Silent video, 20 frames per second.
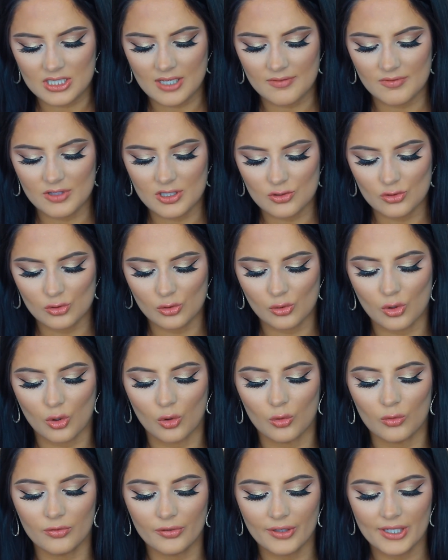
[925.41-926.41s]
have these little
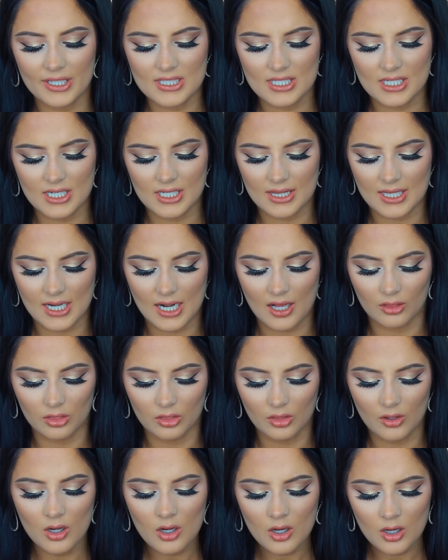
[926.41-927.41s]
gold flakes in it that I
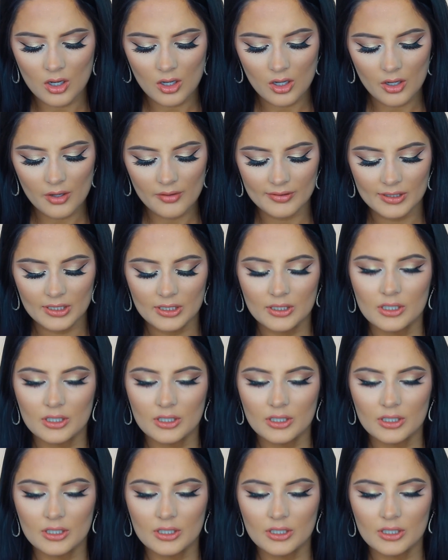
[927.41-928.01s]
love.